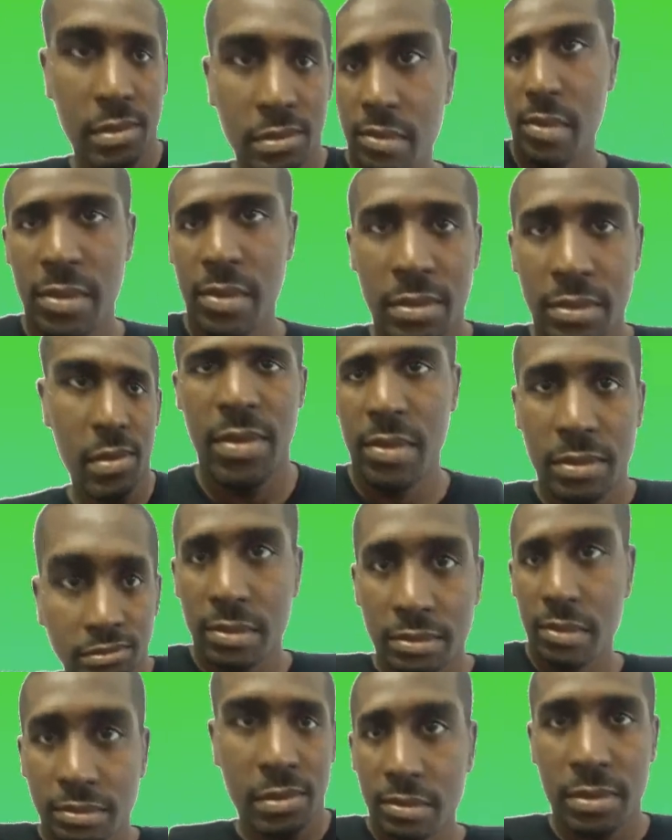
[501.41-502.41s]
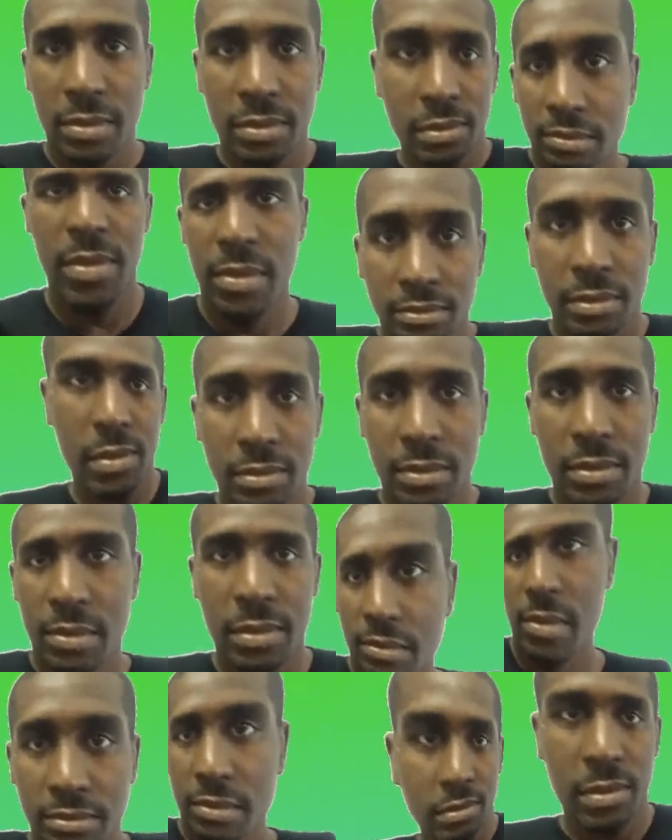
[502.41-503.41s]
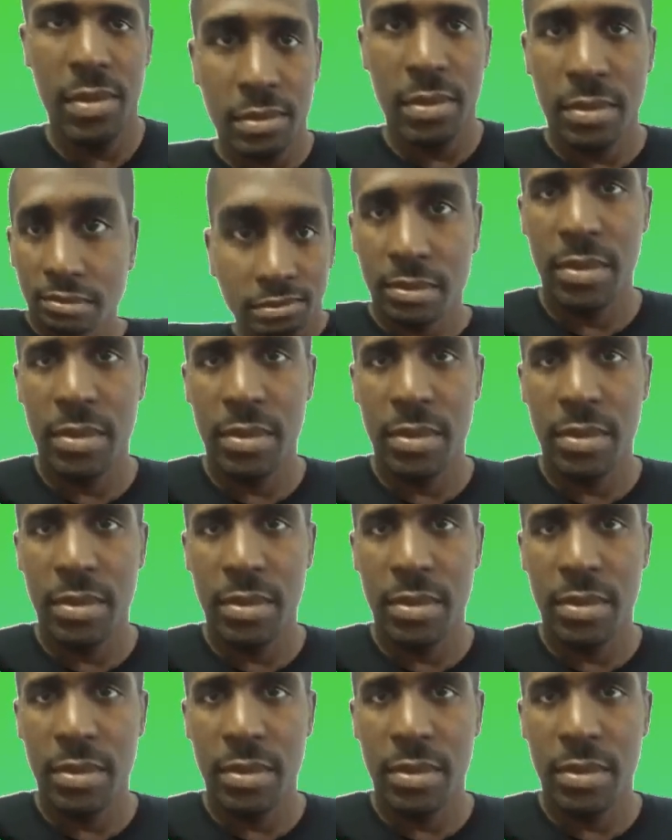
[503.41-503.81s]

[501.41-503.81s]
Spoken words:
what I said about fear and love